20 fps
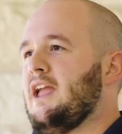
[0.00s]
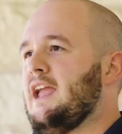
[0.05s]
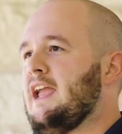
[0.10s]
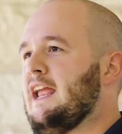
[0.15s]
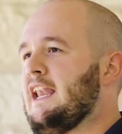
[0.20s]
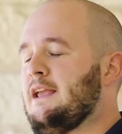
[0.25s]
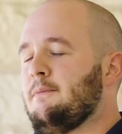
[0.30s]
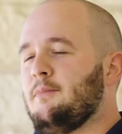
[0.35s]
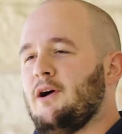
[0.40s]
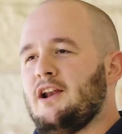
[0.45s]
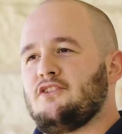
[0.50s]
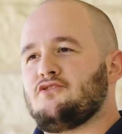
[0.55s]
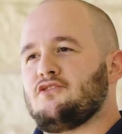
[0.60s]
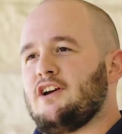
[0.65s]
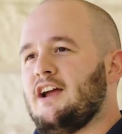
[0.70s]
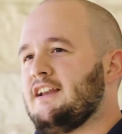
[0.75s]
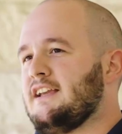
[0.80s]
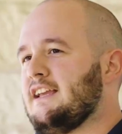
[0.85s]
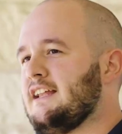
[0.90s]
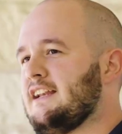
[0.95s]
anybody
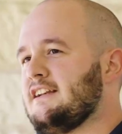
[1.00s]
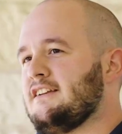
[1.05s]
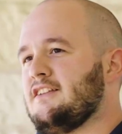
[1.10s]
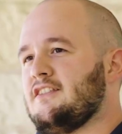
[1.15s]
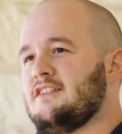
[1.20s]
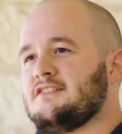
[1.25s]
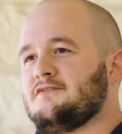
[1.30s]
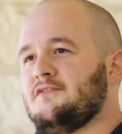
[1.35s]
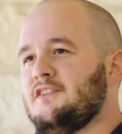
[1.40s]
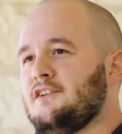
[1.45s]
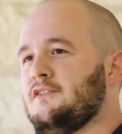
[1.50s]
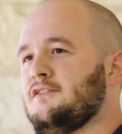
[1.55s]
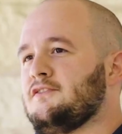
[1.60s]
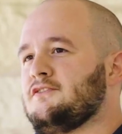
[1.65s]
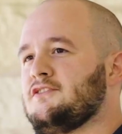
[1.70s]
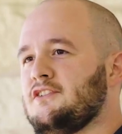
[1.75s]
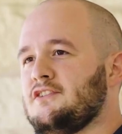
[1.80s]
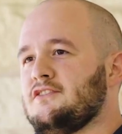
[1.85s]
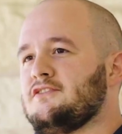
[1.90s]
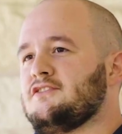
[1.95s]
trying to get into this field
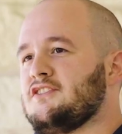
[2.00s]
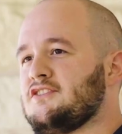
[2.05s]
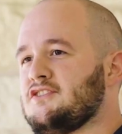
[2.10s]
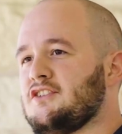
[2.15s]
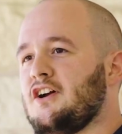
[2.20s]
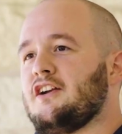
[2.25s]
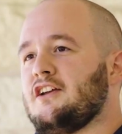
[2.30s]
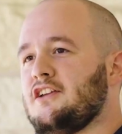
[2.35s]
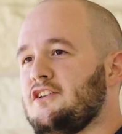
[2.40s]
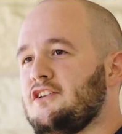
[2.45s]
to start at